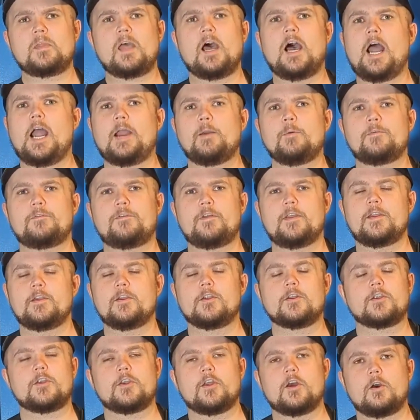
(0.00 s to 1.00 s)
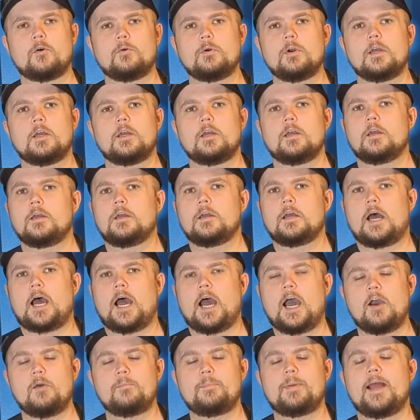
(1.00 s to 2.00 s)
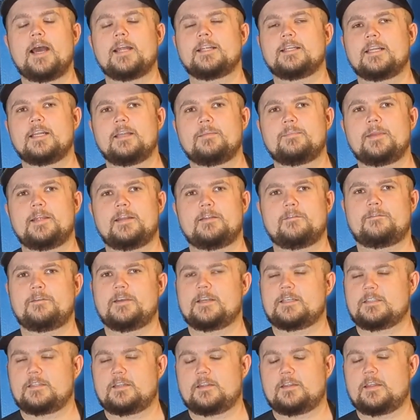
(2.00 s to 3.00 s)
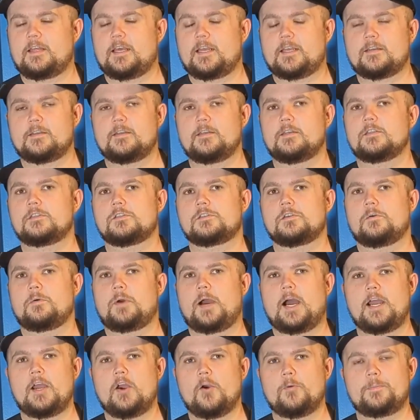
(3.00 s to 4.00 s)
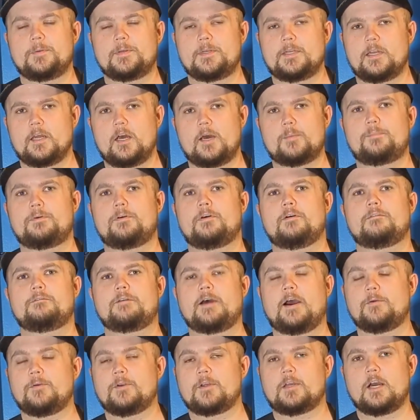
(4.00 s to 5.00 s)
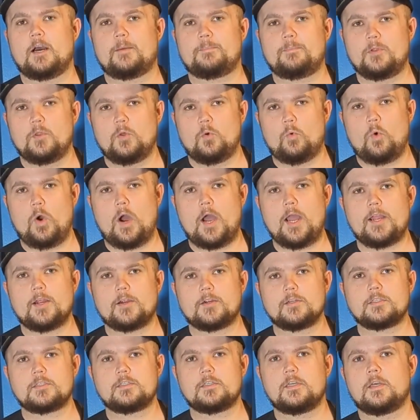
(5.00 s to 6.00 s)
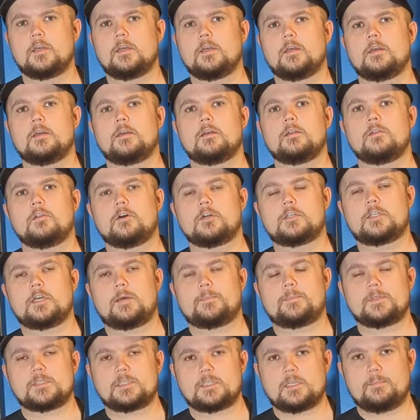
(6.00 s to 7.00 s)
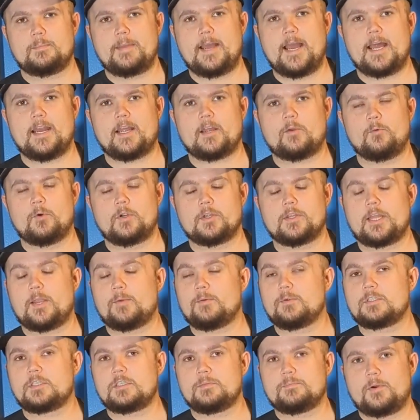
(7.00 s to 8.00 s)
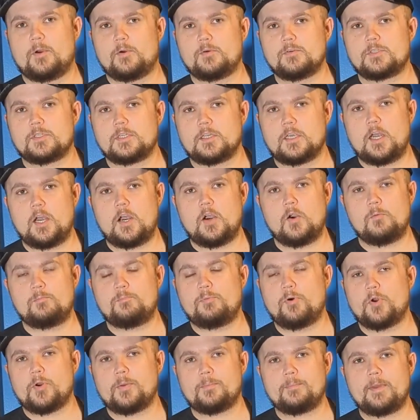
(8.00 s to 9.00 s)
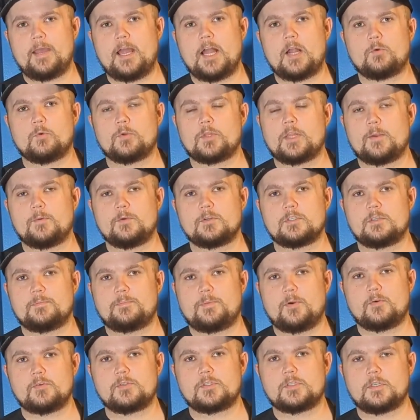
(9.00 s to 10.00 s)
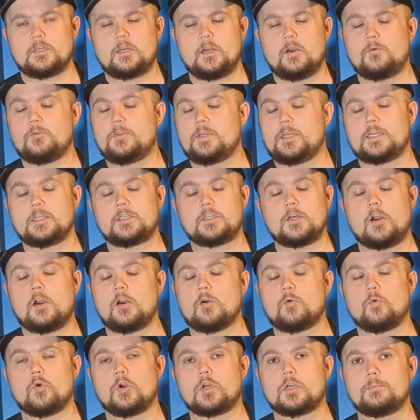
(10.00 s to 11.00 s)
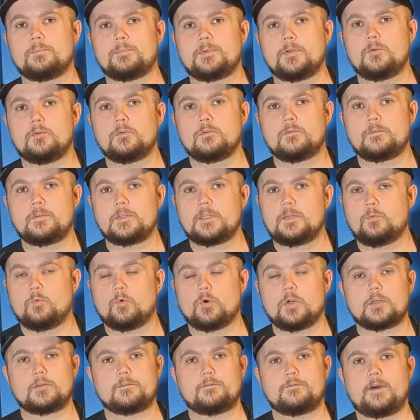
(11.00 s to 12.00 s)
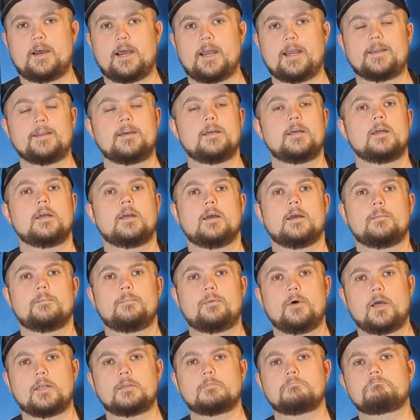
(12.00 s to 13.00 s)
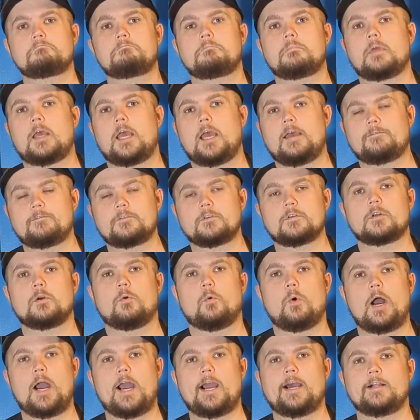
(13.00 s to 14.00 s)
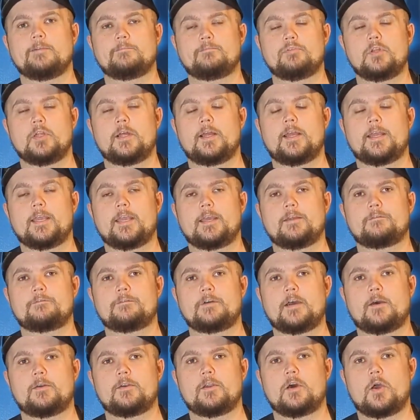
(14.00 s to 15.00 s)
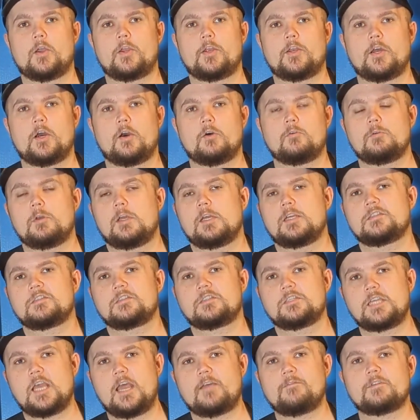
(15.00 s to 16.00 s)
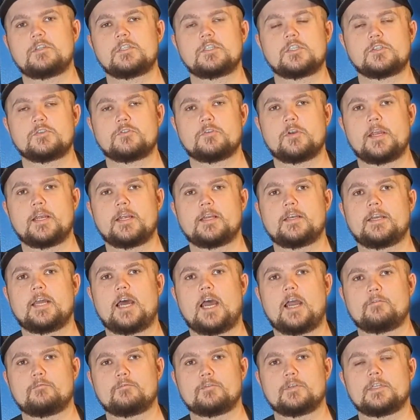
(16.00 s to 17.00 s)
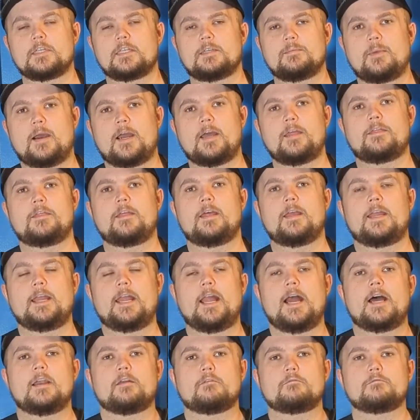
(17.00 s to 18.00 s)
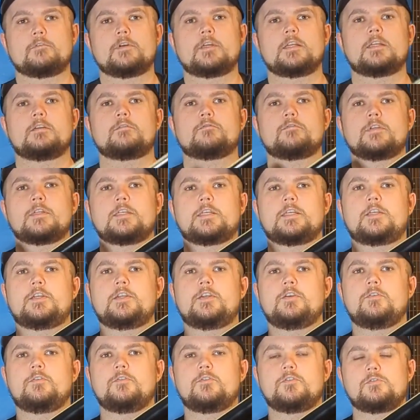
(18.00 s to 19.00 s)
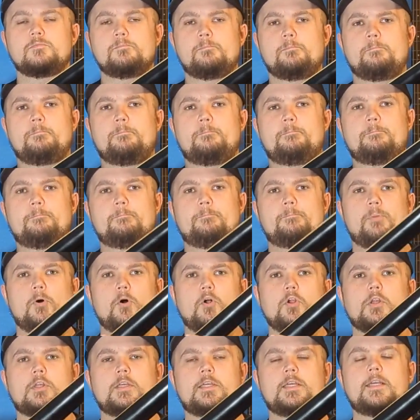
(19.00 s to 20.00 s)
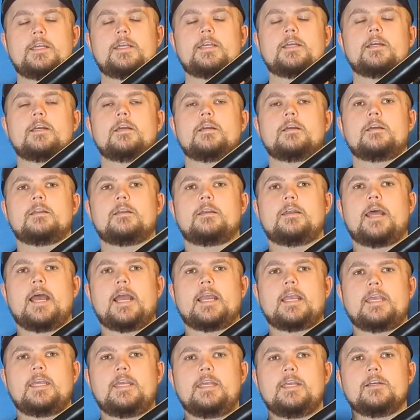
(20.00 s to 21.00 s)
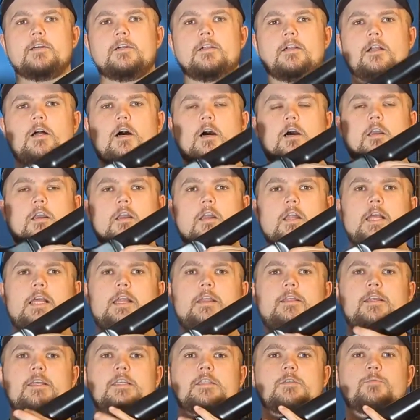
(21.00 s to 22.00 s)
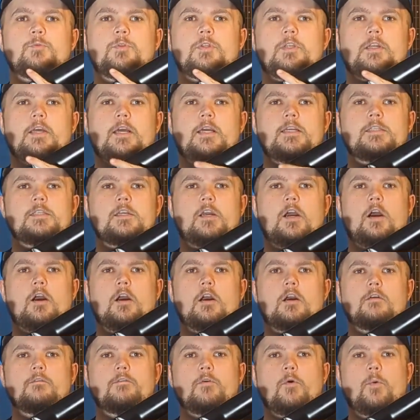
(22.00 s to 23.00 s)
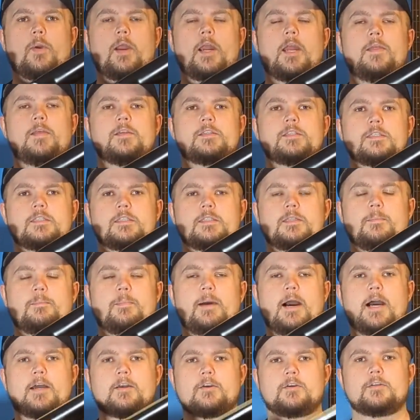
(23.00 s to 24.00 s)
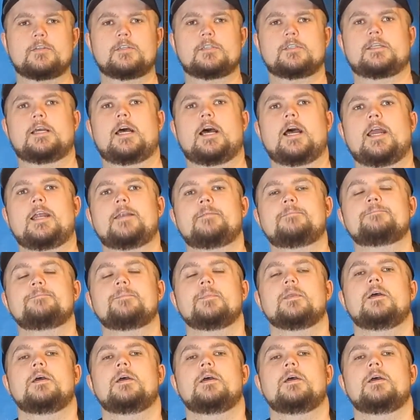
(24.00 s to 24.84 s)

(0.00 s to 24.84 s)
I figured, you know, how bad can it be to fix the thing? So I opened it up, found a couple of wires, looked up a schematic where they were supposed to go, put them back where they were supposed to go. The guitar worked beautifully, worked fine. But after a while playing it, found out, you know, 7-string, not really my thing. It had a really, really huge, bulky neck heel, unlike this with a nice carve away. This is the modern design.